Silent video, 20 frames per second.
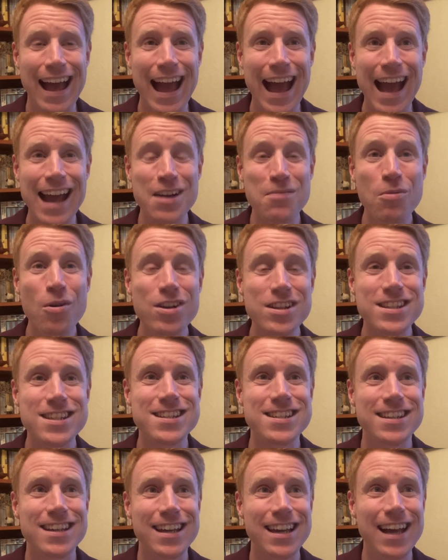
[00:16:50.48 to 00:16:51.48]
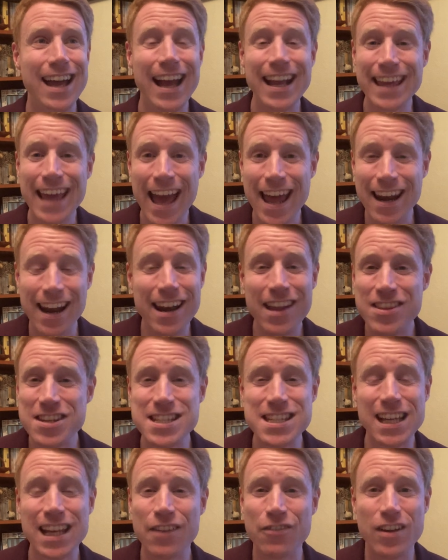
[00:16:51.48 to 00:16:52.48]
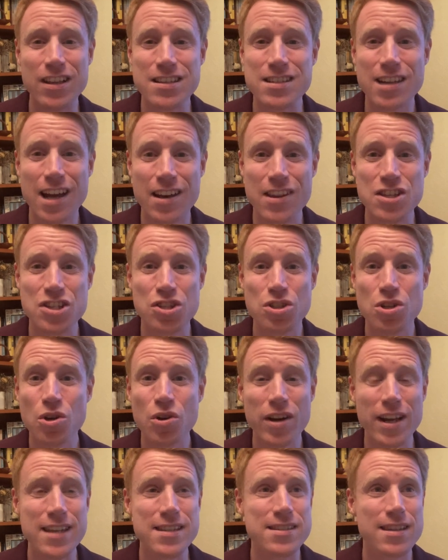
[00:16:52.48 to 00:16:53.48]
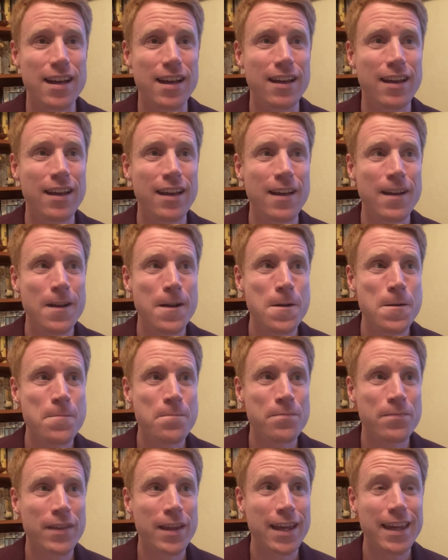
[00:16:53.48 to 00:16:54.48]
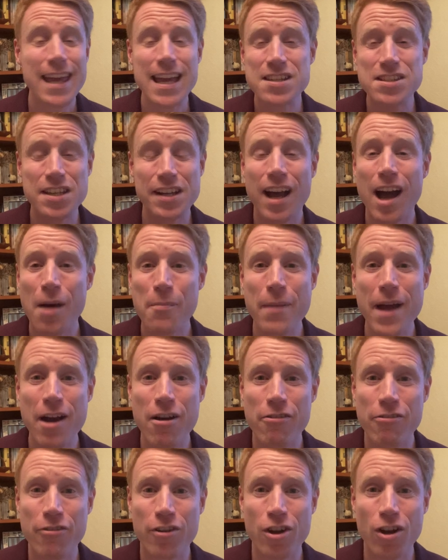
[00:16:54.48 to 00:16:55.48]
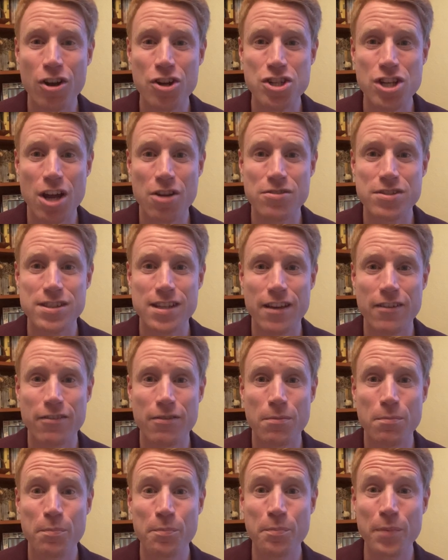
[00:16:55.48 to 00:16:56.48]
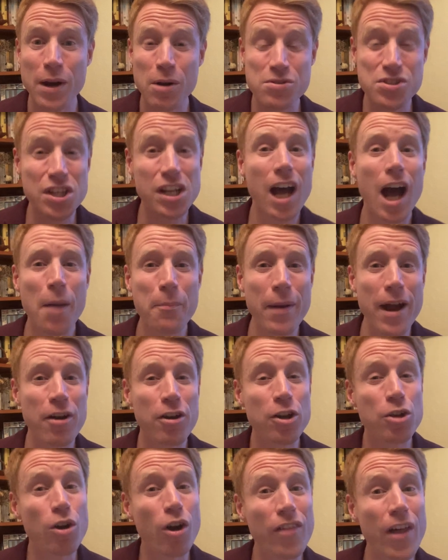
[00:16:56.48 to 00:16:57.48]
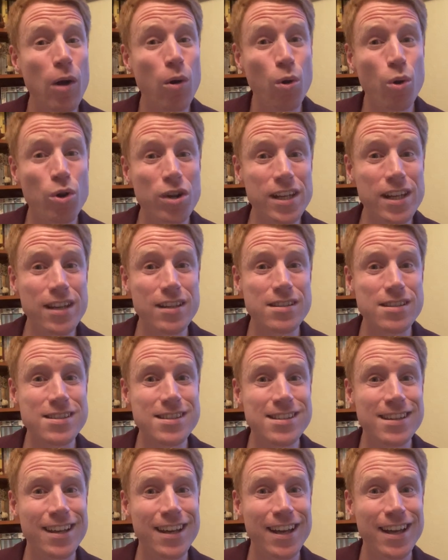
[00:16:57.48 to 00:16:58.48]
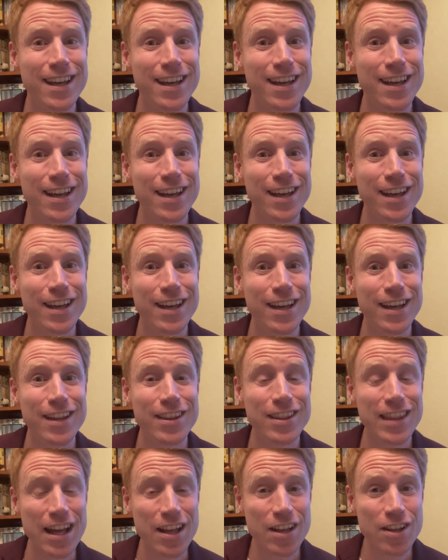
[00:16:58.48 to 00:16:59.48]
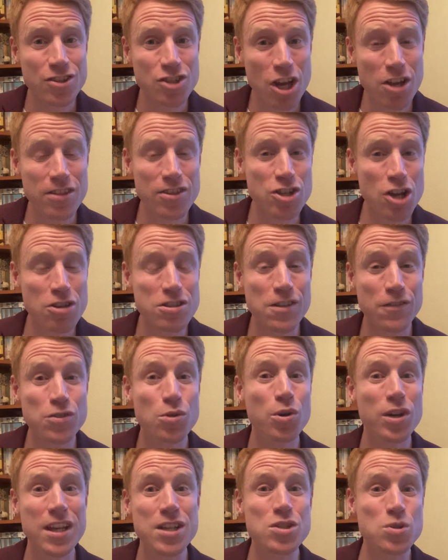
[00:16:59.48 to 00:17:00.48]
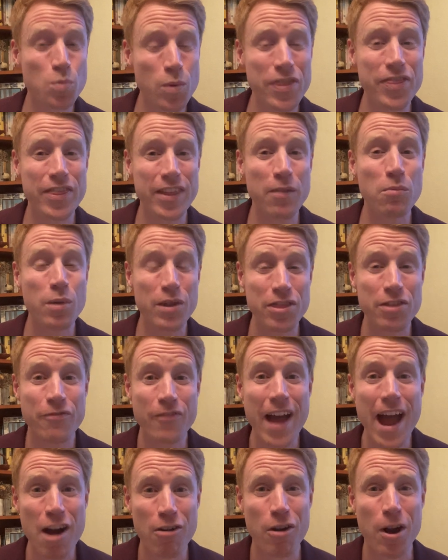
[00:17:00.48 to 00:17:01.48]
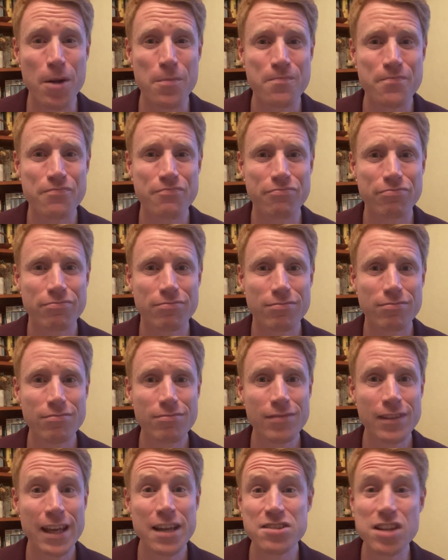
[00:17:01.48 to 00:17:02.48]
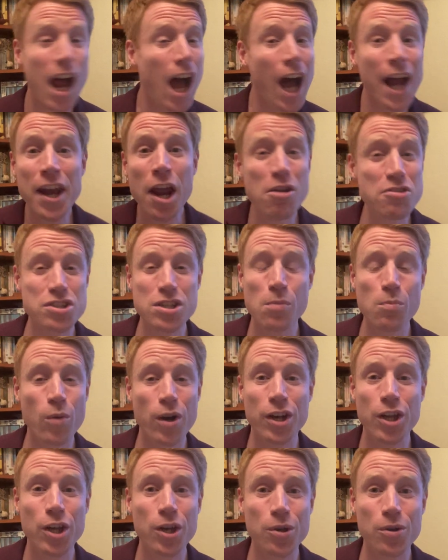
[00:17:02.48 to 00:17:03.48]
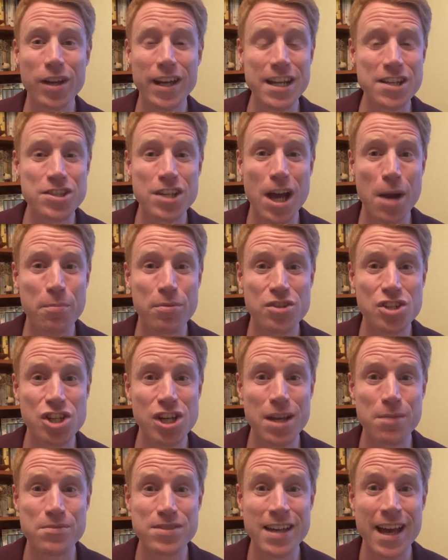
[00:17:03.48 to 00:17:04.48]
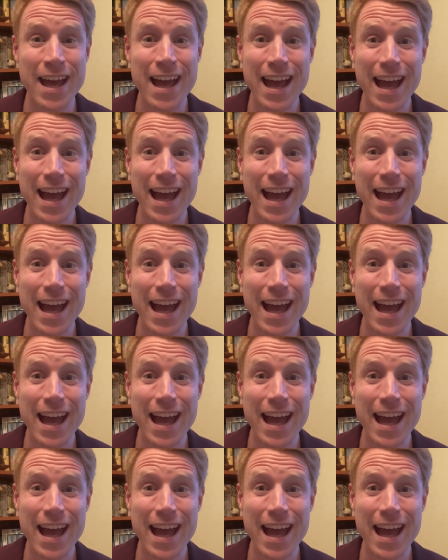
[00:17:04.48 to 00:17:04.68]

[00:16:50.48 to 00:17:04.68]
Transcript: And what's, again, another significant side of the story is that, yes, the cupbearer forgot Joseph, but it was the cupbearer who got that audience, that jo Joseph's audience with, the, with Pharaoh. He's like, I know someone who can interpret dreams.